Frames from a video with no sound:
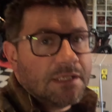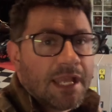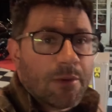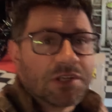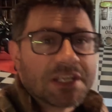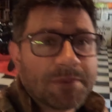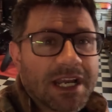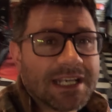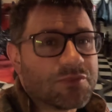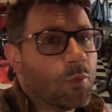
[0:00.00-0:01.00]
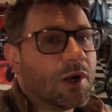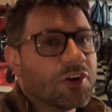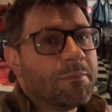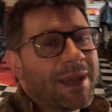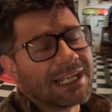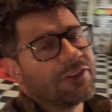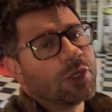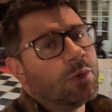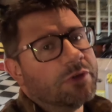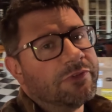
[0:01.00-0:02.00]
Hey, what's up guys? Welcome back to the
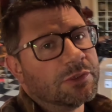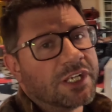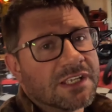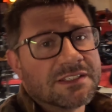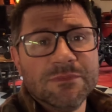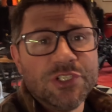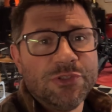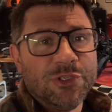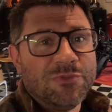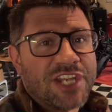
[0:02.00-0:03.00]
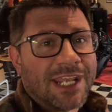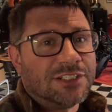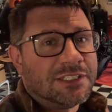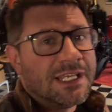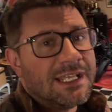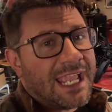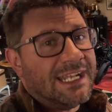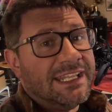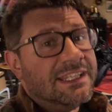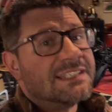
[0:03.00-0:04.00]
Cornfield Customs YouTube channel. And
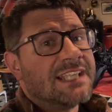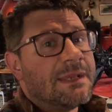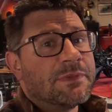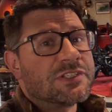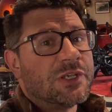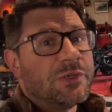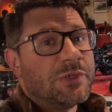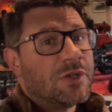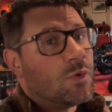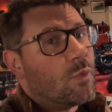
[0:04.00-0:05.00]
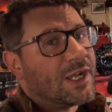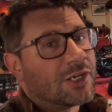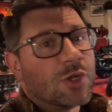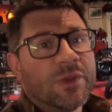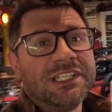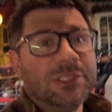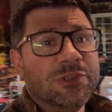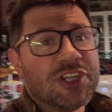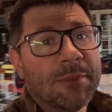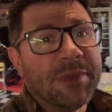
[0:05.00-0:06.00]
in this episode, we are going to
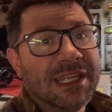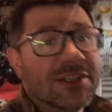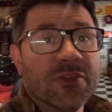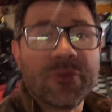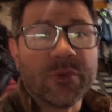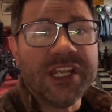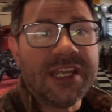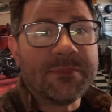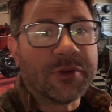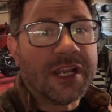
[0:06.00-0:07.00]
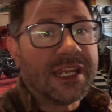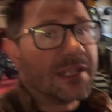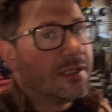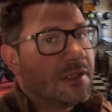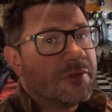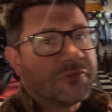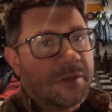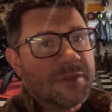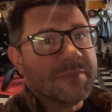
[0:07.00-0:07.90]
jump into 3D printing from the